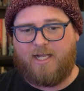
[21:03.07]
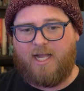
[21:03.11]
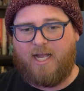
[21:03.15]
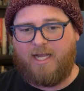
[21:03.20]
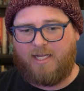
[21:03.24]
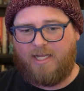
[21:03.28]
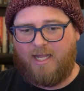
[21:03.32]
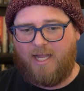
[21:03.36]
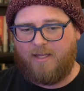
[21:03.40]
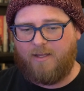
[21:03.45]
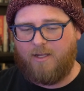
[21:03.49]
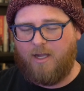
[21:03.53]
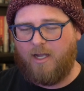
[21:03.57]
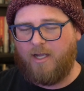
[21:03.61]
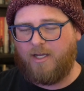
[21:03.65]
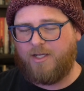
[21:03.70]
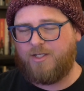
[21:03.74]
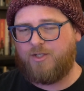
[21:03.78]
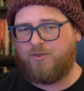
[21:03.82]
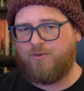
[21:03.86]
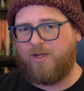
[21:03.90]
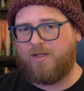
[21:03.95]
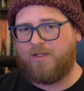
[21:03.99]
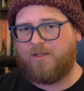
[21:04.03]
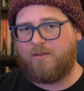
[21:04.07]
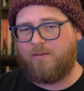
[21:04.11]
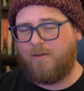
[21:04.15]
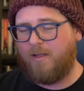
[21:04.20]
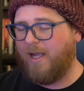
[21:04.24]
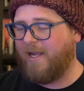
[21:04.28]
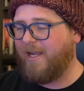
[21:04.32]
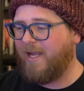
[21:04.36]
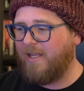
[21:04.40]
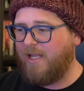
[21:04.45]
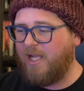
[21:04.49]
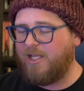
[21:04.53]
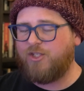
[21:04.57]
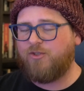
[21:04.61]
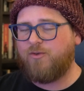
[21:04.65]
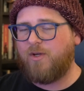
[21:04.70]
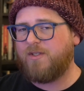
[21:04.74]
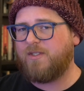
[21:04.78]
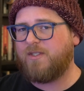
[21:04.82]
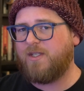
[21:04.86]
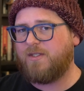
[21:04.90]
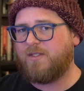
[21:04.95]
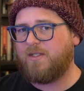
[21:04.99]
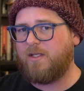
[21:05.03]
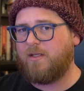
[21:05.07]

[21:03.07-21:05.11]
I cannot stress I cannot stress this